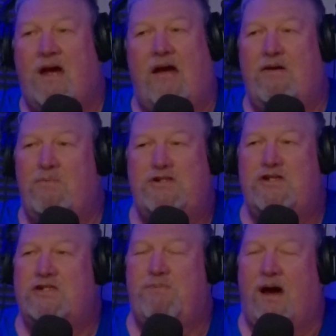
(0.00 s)
I don't put you
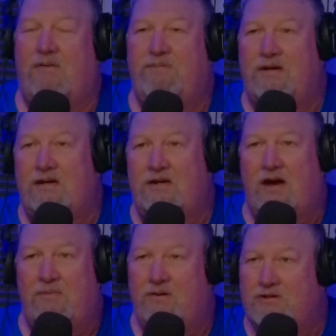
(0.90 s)
on the spot, but do you
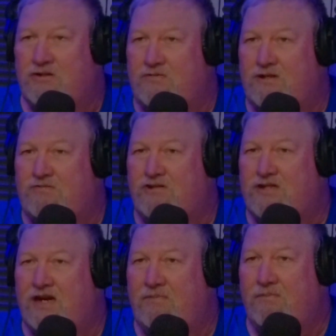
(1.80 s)
happen to know his
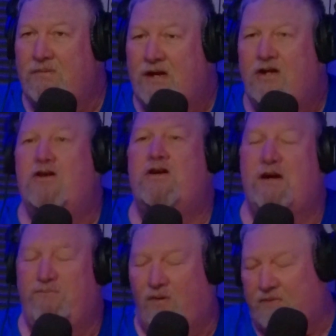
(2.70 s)
first name? You look it
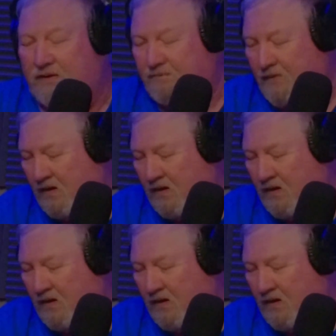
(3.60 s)
up for me.